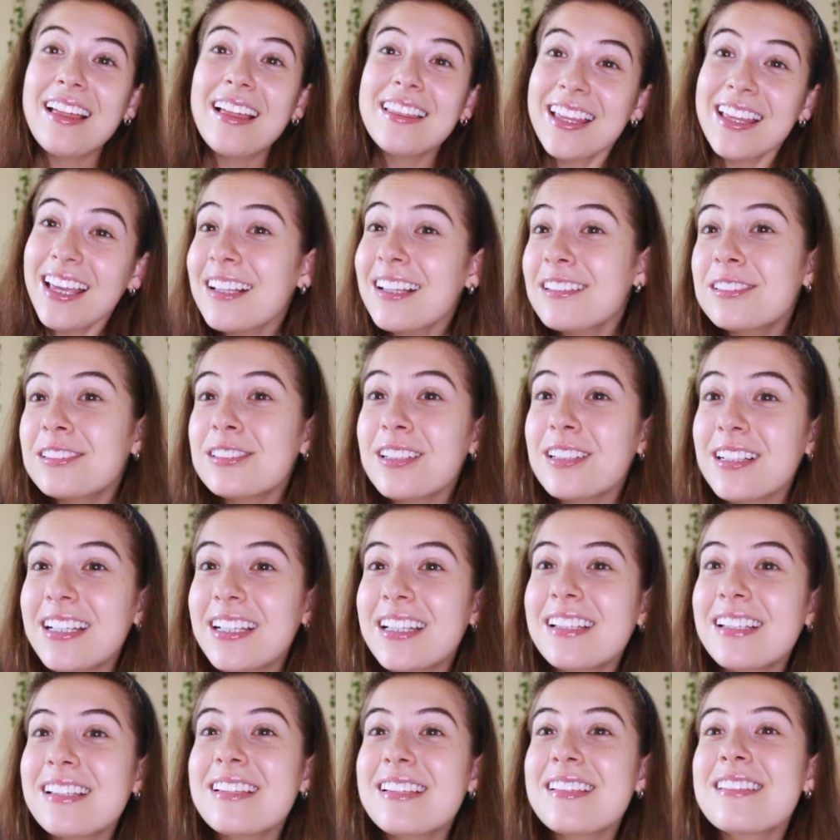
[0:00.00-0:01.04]
The answer
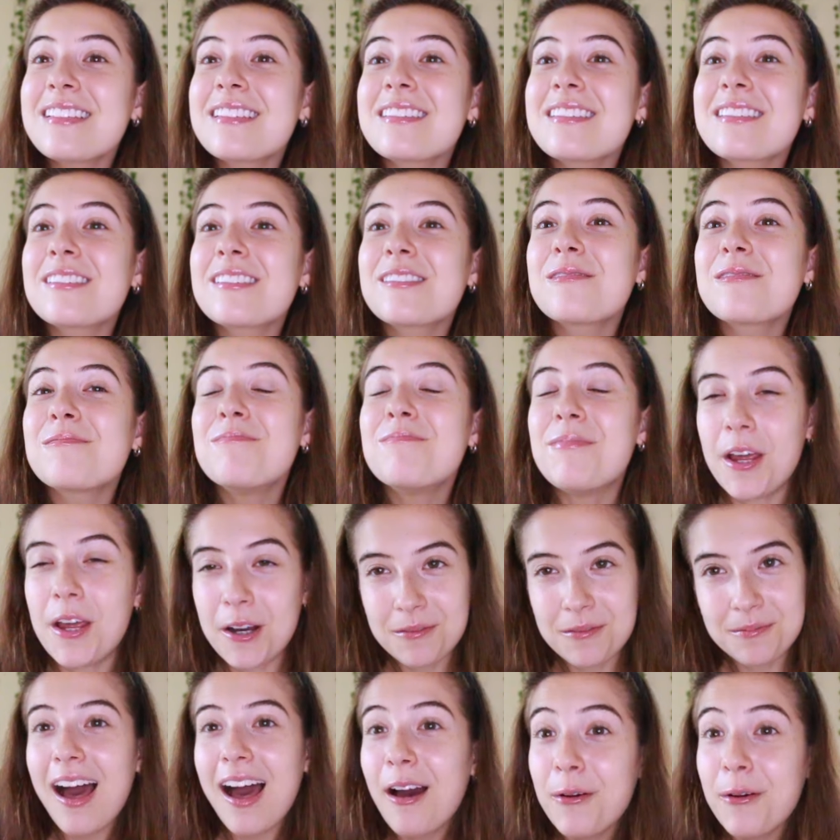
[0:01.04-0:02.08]
is no.
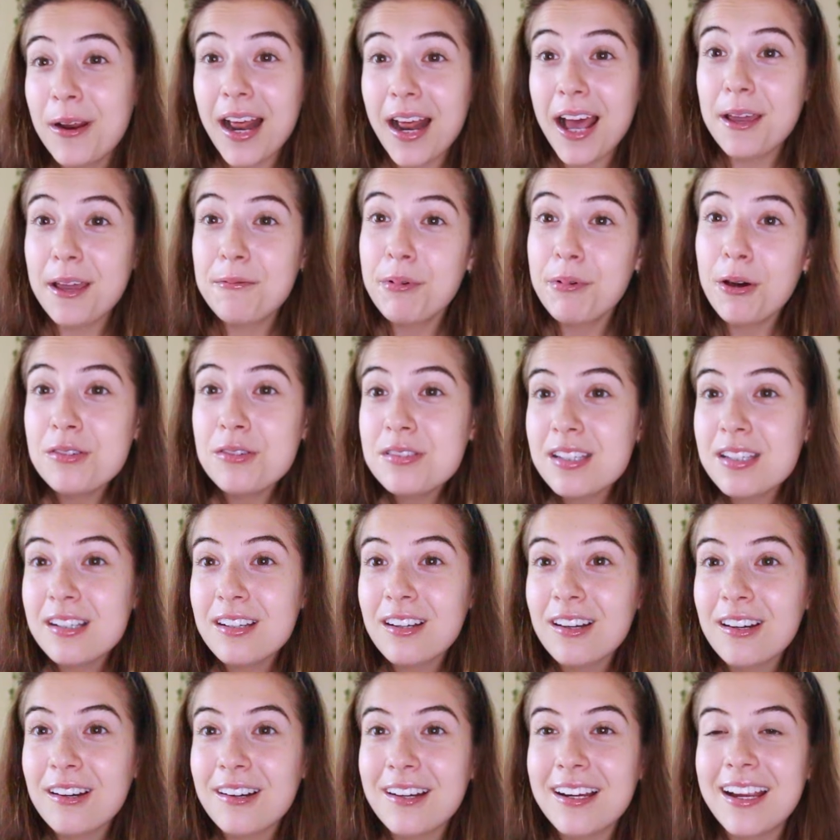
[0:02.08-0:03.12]
When I posted
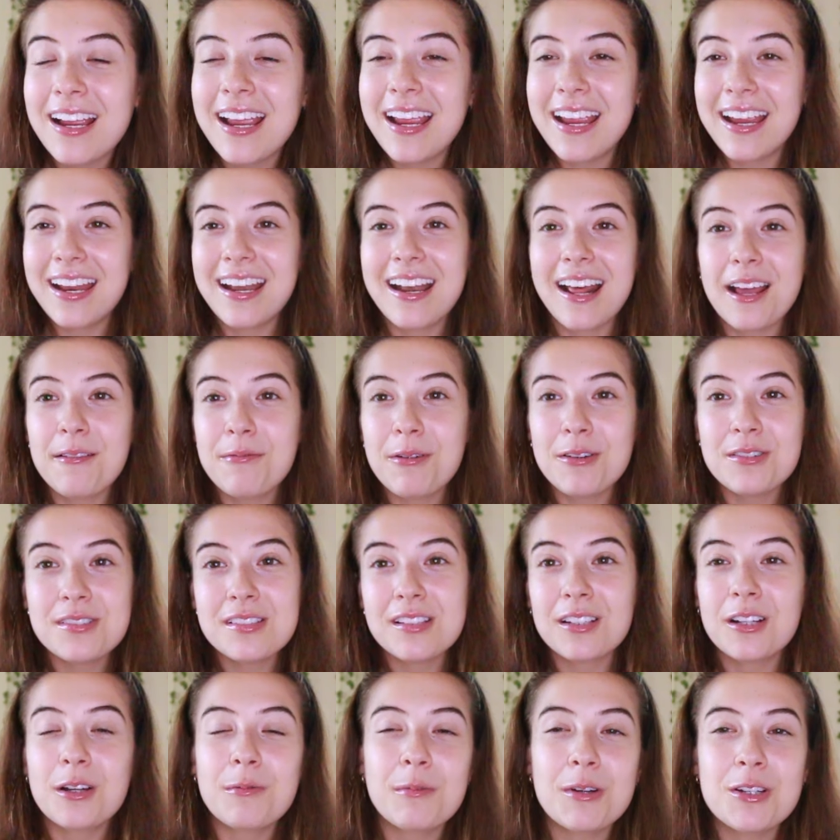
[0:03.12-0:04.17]
her and I
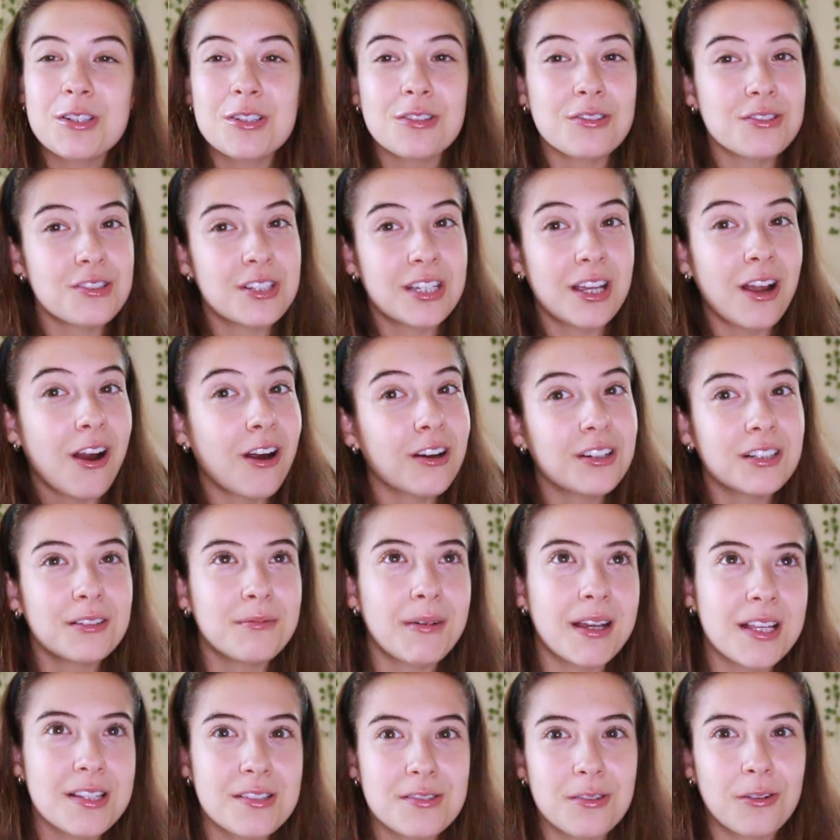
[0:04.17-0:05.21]
posted the commercial, she hearted
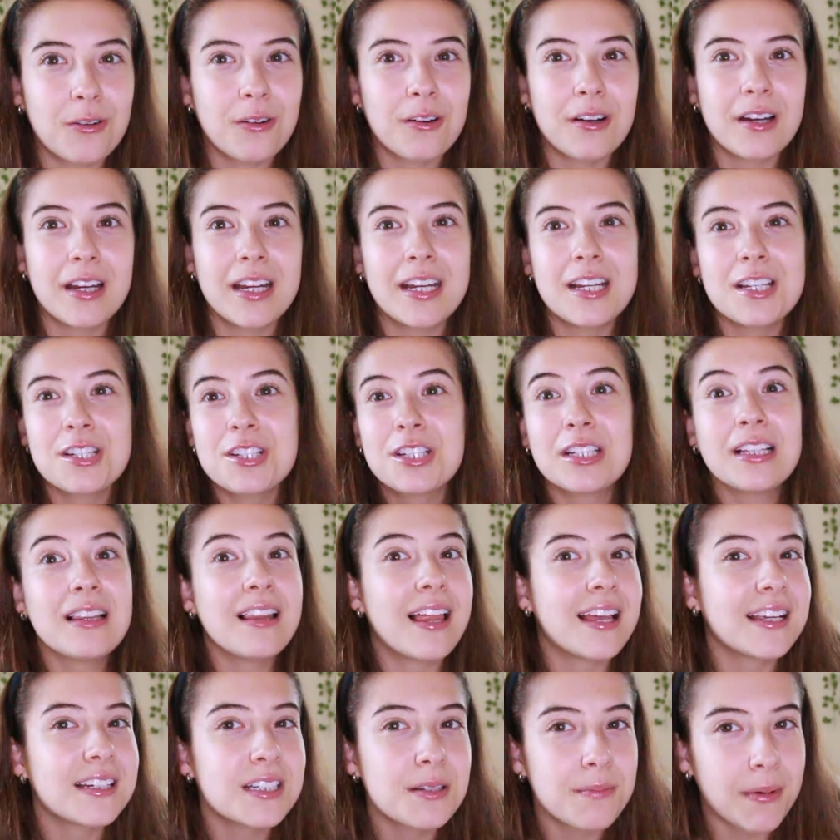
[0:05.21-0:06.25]
my story, she
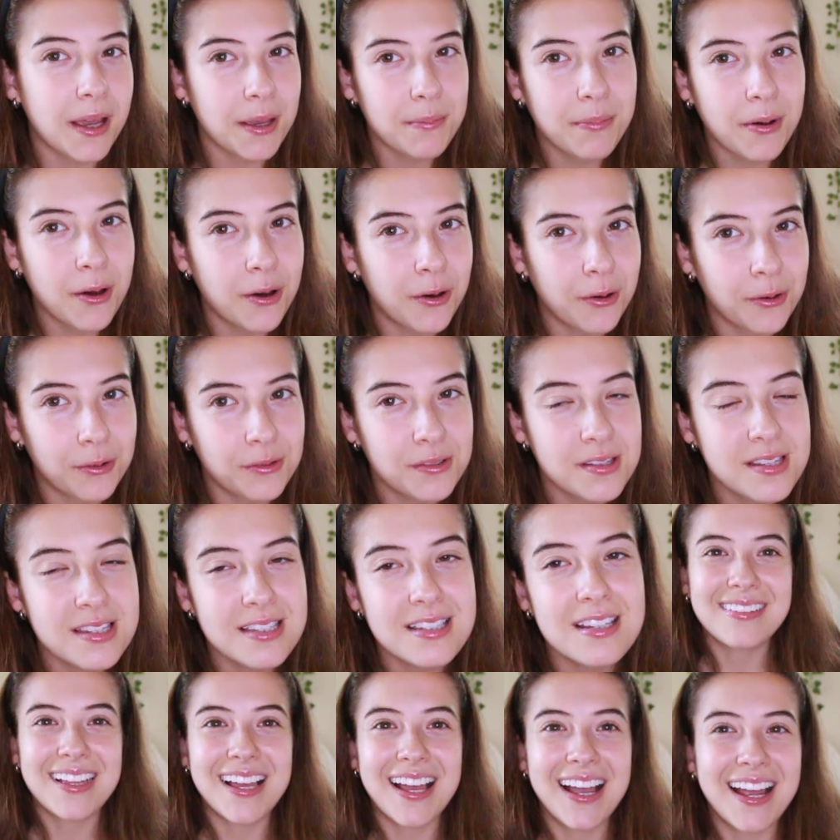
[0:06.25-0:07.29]
liked my post.